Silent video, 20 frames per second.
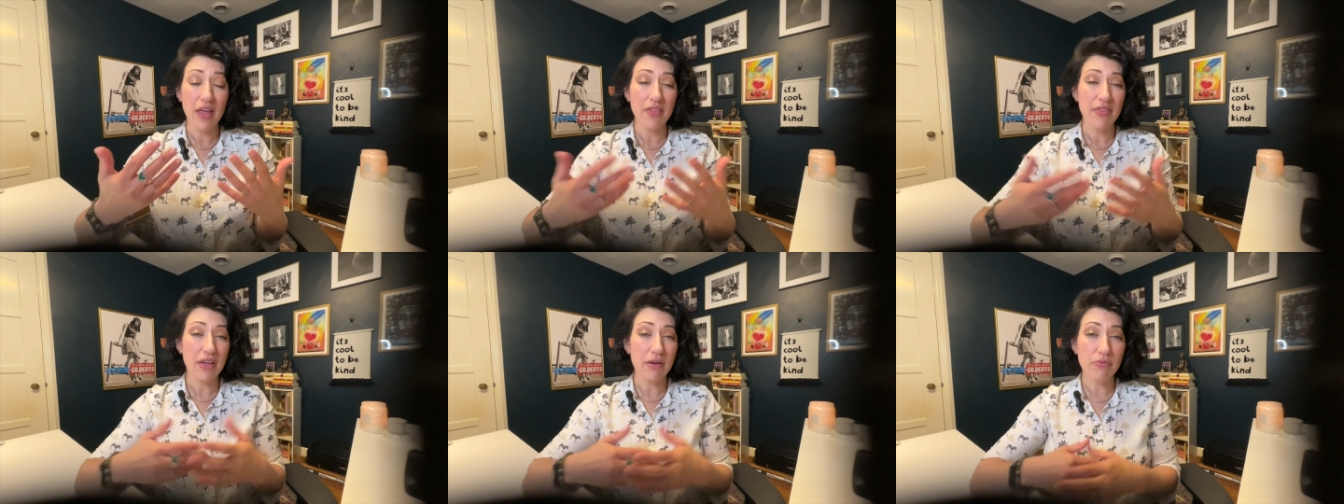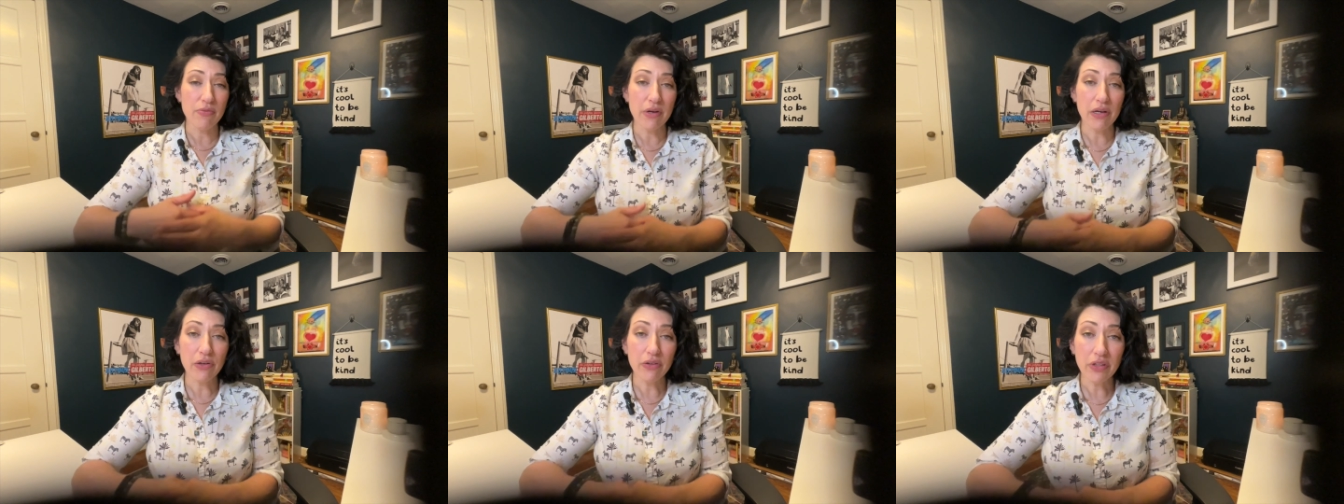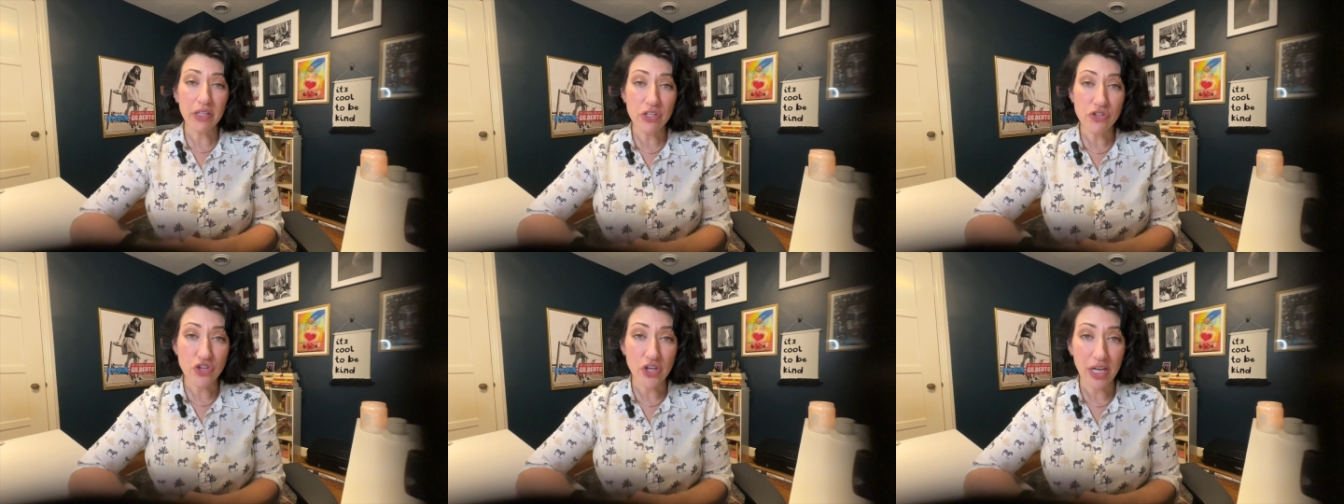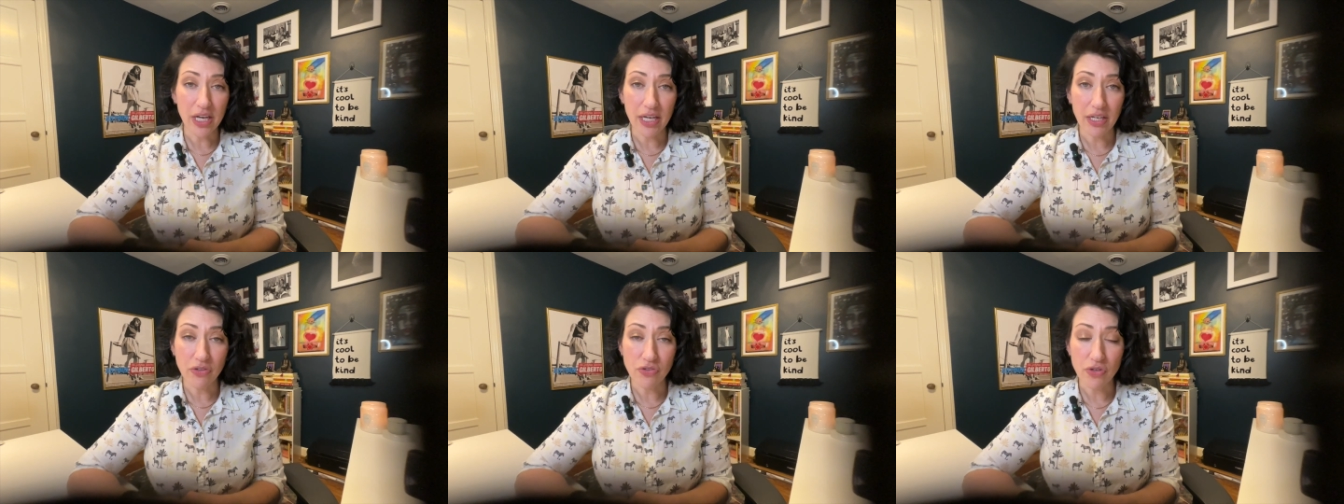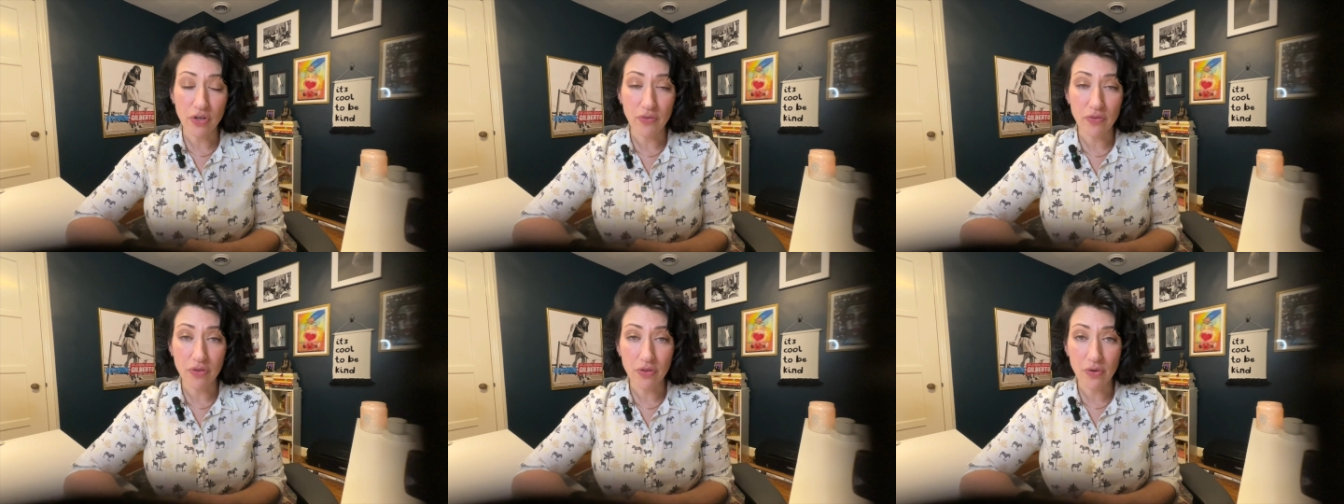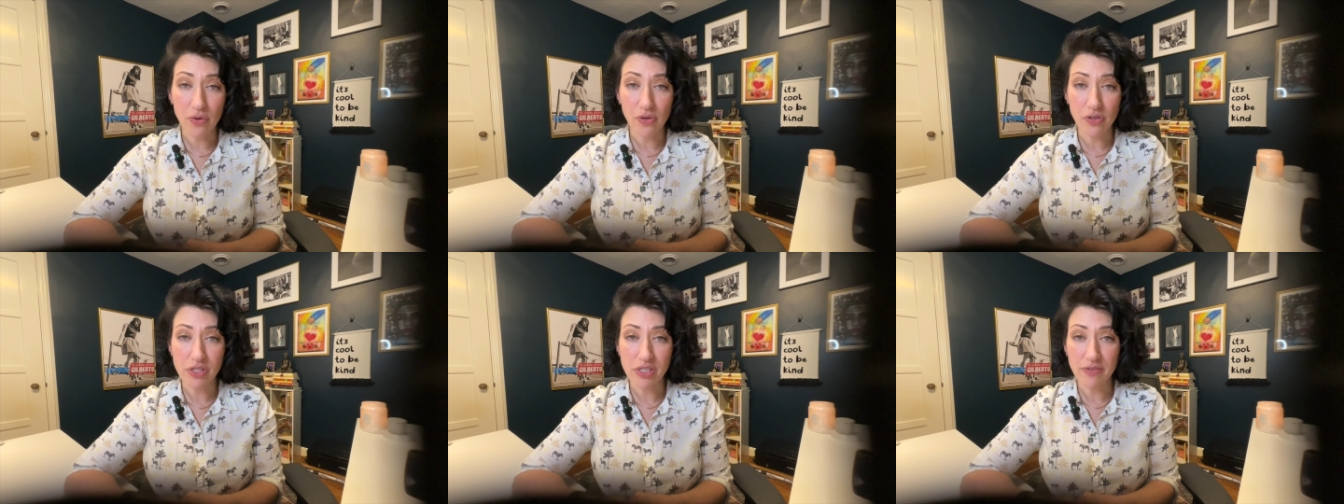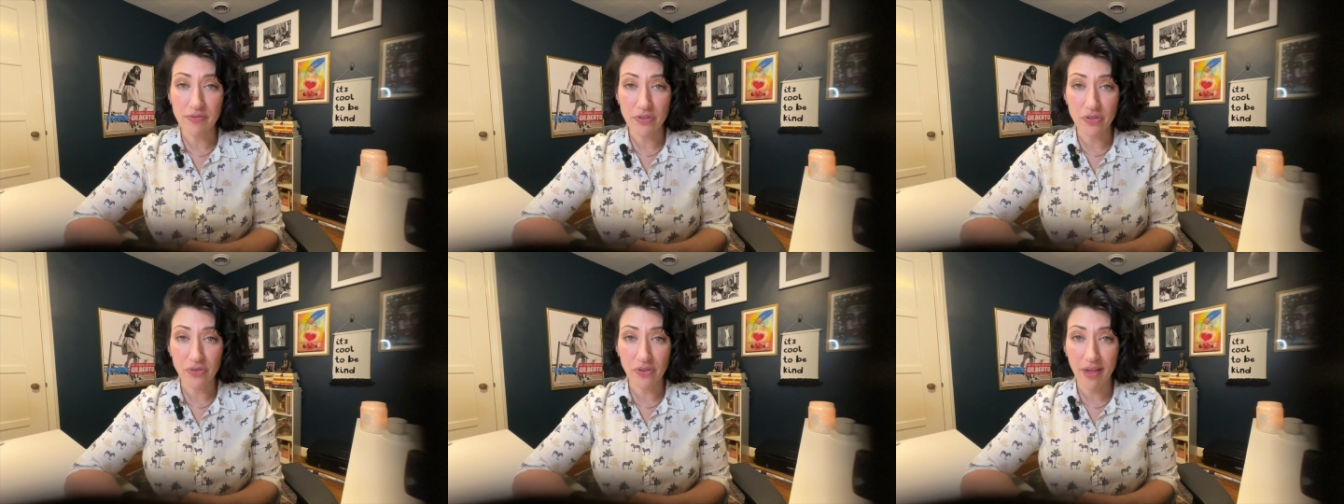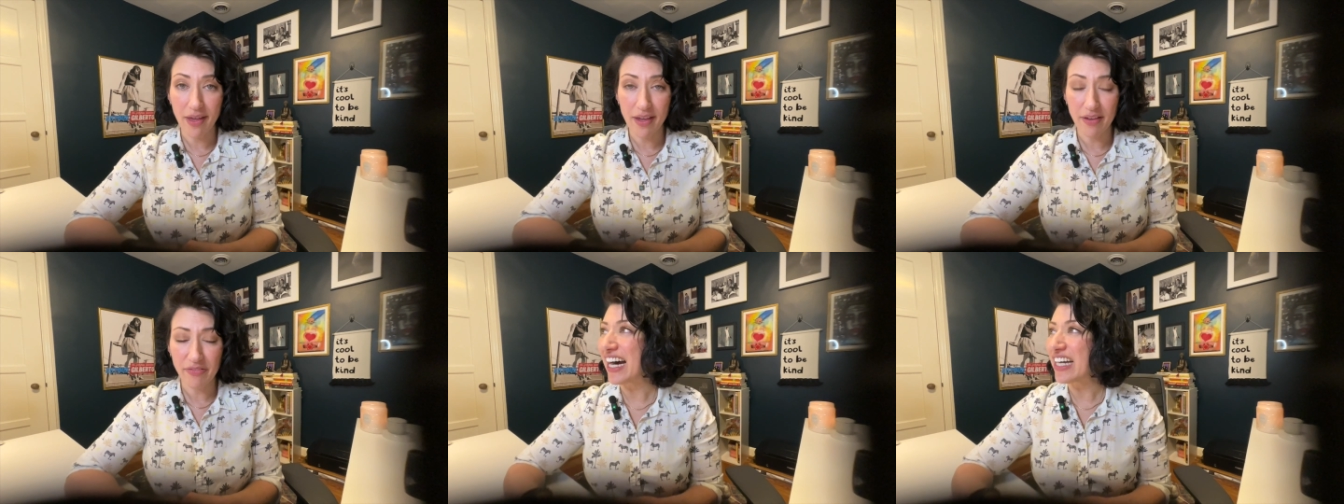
They rarely change over the course of your life.